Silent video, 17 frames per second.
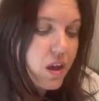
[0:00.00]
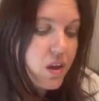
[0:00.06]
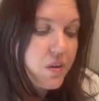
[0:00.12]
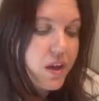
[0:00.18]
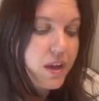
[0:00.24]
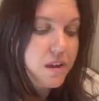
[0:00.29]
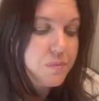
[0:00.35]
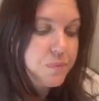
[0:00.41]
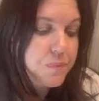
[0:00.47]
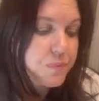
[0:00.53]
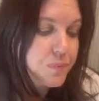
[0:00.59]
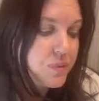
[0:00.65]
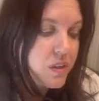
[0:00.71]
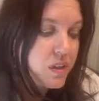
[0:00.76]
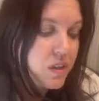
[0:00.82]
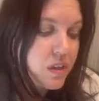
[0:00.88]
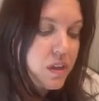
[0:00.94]
Okay,
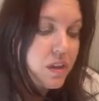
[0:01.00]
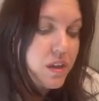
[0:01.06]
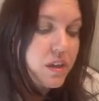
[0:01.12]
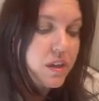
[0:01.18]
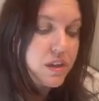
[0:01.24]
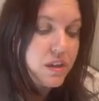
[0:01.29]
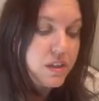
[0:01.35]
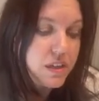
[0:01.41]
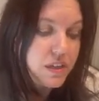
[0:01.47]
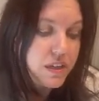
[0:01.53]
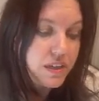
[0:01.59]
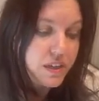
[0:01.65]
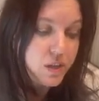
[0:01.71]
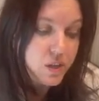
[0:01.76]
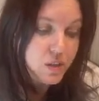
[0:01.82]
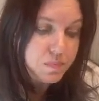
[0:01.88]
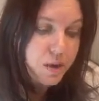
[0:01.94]

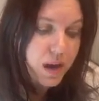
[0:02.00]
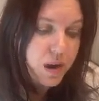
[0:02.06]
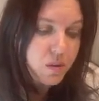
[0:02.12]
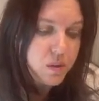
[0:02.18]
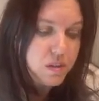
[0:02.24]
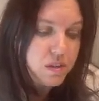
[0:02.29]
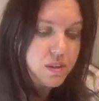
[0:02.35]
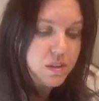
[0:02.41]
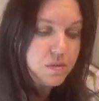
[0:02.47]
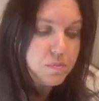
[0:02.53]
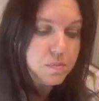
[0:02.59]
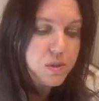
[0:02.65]
Here's backwards.